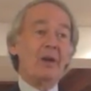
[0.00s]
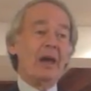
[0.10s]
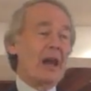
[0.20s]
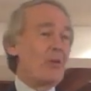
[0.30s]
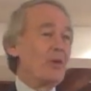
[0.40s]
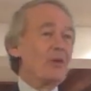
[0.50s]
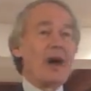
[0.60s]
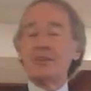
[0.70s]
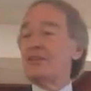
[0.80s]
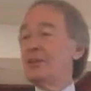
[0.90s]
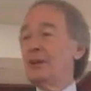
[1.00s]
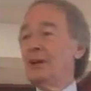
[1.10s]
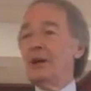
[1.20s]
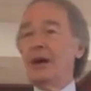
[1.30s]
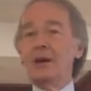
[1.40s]
and I will not
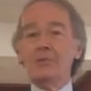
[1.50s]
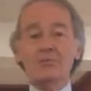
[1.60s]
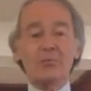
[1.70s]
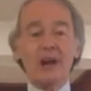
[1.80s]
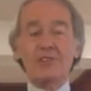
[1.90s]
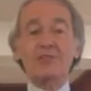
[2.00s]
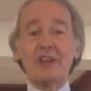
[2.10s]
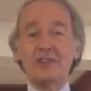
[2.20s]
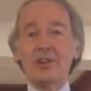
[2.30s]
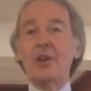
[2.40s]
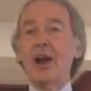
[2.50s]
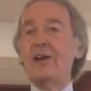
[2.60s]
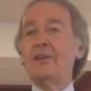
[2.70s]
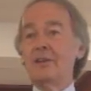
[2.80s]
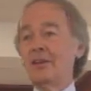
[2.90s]
rest until
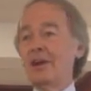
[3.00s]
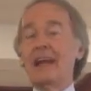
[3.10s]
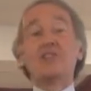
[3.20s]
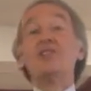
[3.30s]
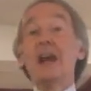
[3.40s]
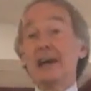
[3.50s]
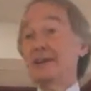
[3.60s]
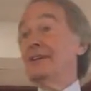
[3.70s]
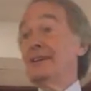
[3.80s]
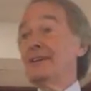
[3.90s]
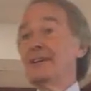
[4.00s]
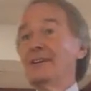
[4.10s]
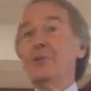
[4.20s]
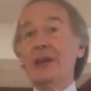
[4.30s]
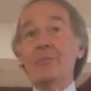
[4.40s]
on election night
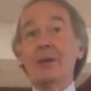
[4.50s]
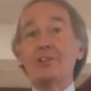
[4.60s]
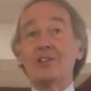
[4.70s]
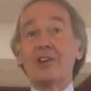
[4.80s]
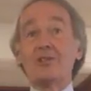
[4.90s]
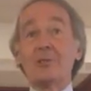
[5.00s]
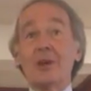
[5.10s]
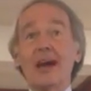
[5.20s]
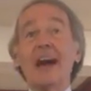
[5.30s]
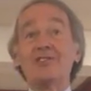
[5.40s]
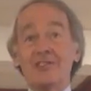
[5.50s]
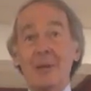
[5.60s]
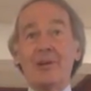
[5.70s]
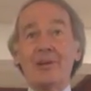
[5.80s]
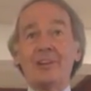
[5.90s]
we have been successful as
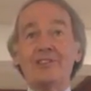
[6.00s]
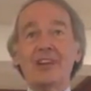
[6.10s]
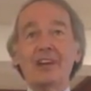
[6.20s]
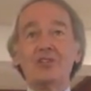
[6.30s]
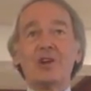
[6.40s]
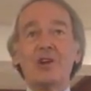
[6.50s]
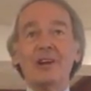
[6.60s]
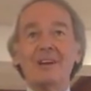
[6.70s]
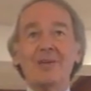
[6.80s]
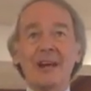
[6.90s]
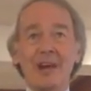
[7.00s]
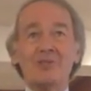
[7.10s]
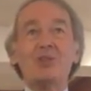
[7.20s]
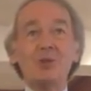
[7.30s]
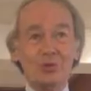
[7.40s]
Democrats in ensuring that we
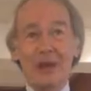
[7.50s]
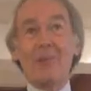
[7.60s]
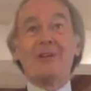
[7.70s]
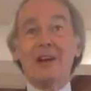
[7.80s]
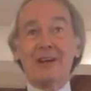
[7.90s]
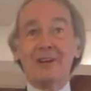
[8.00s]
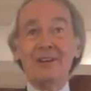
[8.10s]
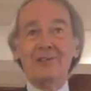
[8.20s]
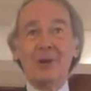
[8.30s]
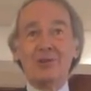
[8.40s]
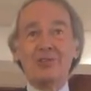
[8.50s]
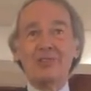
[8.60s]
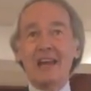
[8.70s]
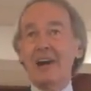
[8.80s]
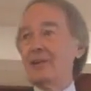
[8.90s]
have two Democratic votes
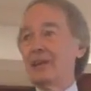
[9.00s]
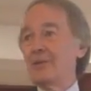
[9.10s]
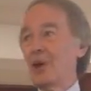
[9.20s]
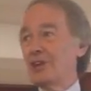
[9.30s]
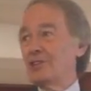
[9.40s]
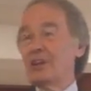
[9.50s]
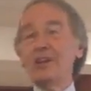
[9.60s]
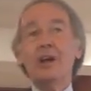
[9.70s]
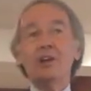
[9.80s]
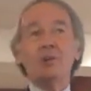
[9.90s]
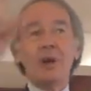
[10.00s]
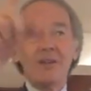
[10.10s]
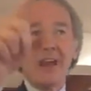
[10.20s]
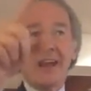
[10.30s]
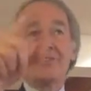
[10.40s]
down in Washington to
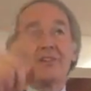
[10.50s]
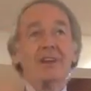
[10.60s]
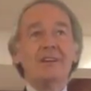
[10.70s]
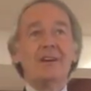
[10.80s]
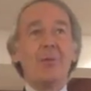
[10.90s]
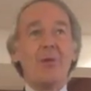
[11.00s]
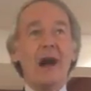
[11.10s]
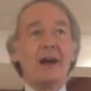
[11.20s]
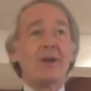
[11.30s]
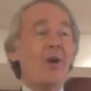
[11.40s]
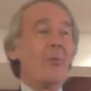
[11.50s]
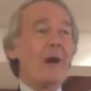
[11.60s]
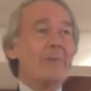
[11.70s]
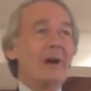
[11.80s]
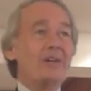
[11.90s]
advance the Barack
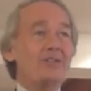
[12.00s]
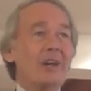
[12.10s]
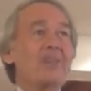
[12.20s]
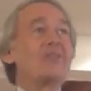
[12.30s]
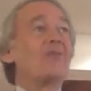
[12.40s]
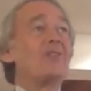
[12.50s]
Obama agenda. So